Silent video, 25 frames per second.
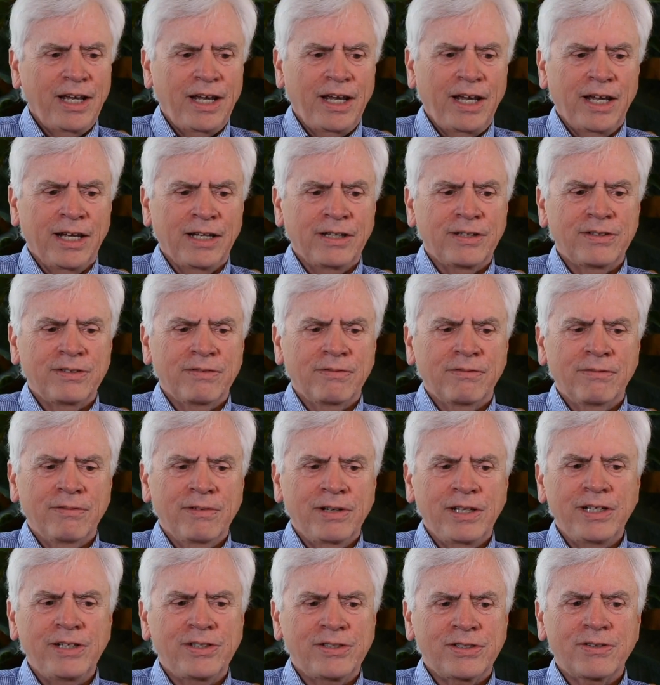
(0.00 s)
And
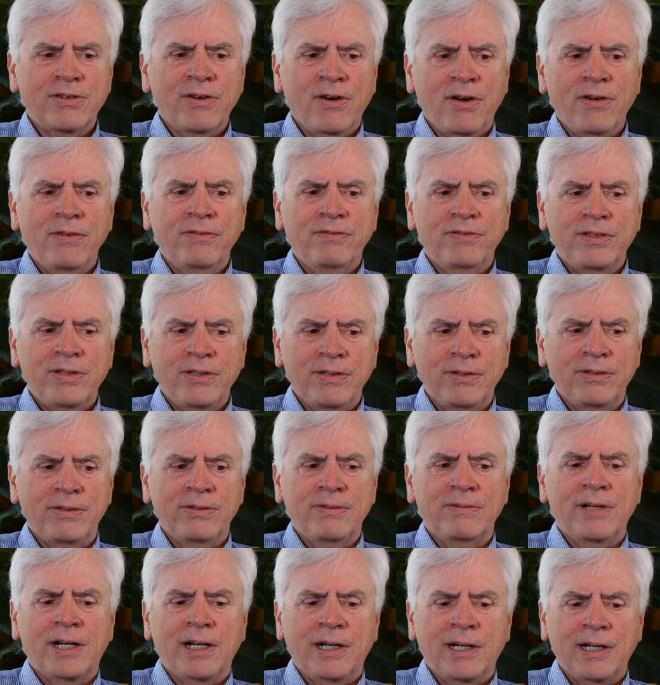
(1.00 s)
really strove
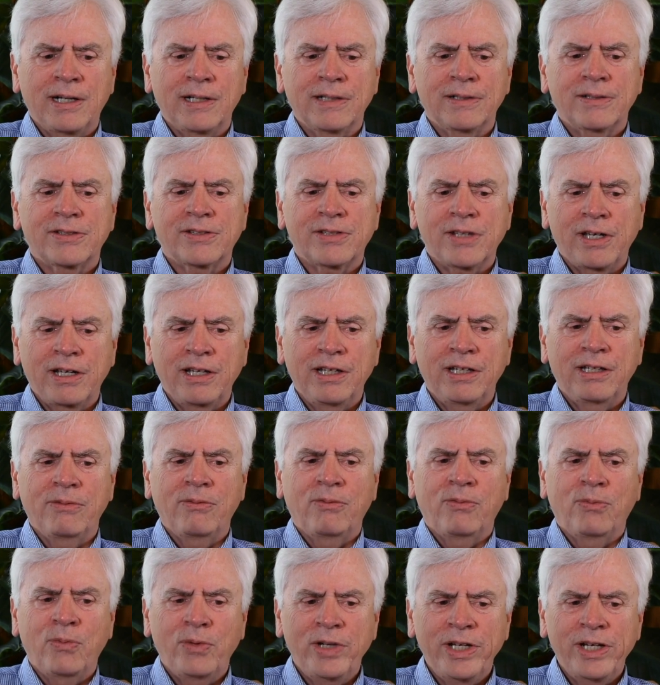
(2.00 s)
to say
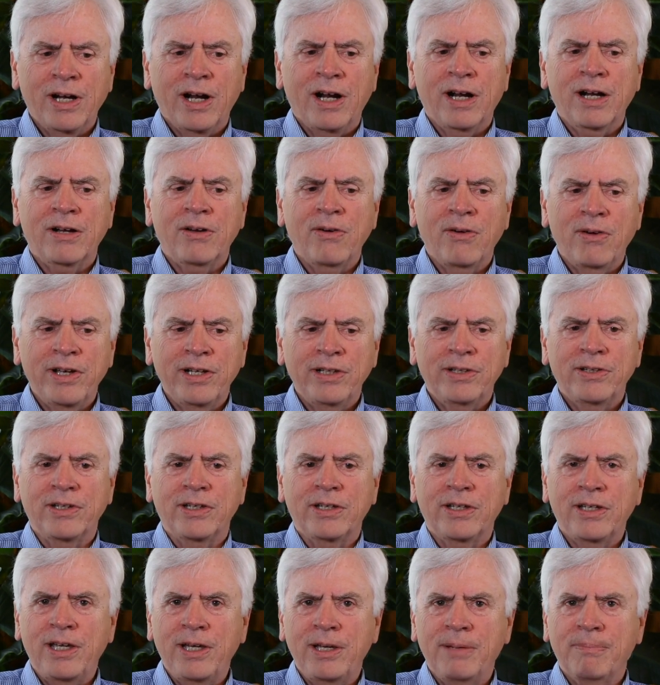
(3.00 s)
we are going to
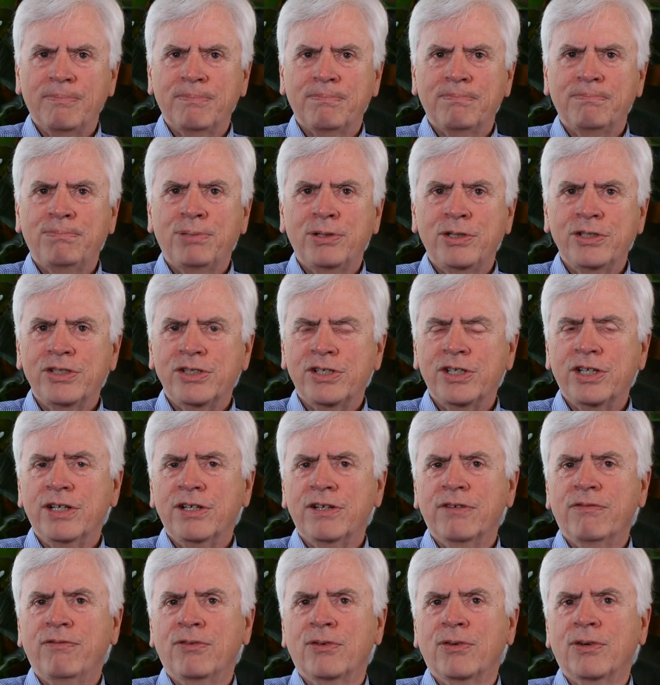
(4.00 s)
keep
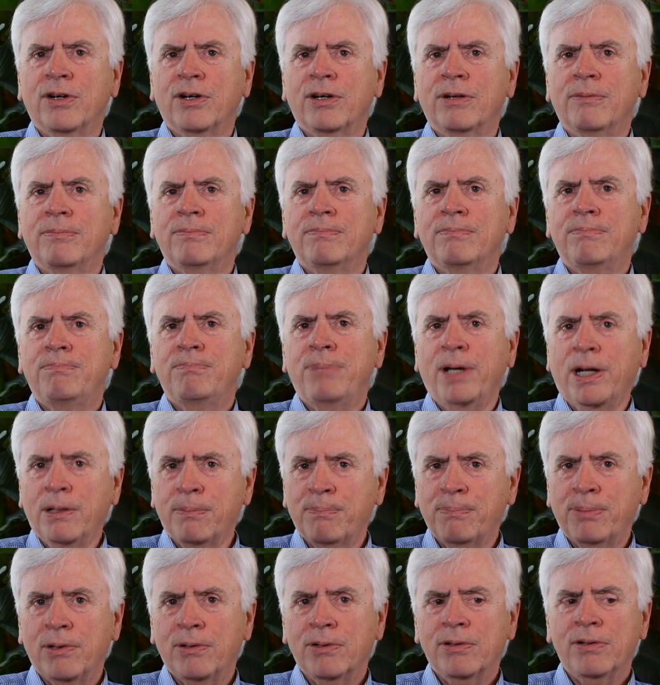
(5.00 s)
pushing for better
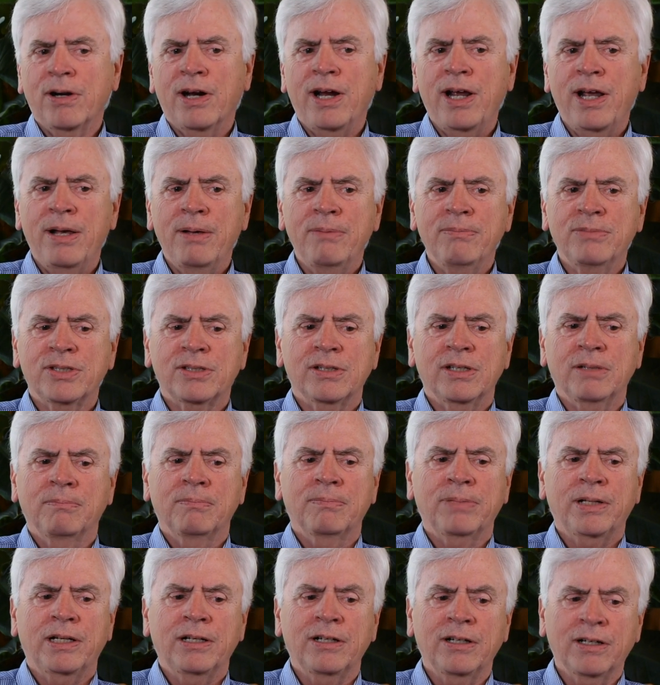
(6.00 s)
programs,
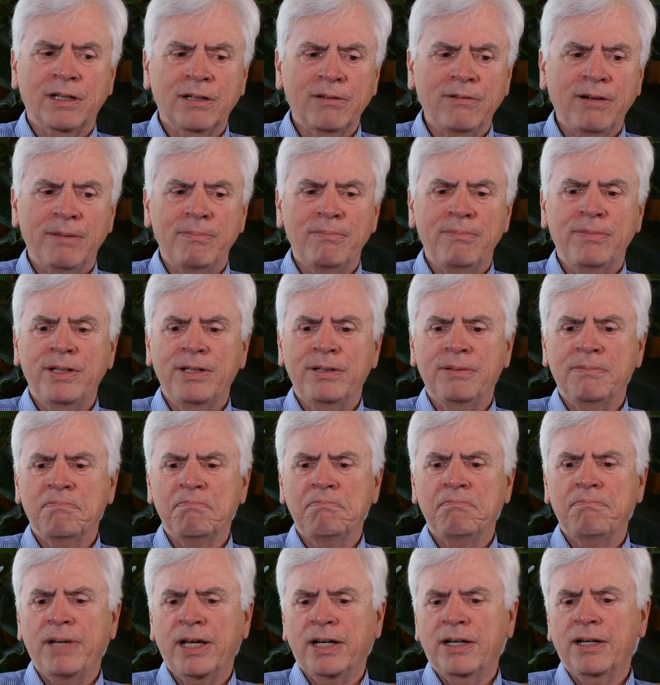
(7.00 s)
better equipment,
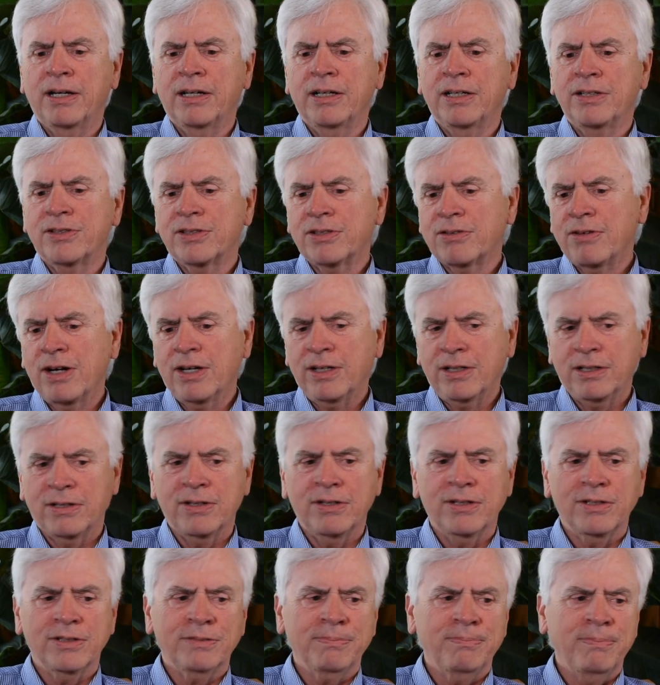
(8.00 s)
better
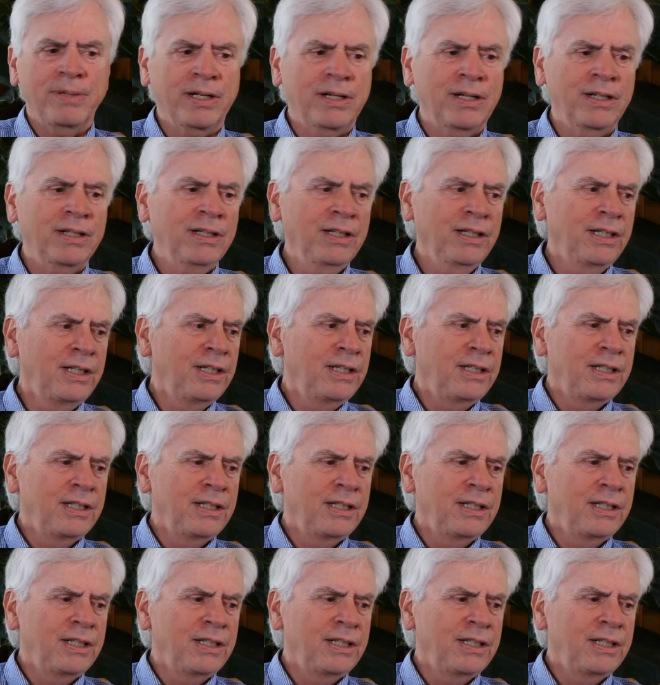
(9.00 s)
instructors, better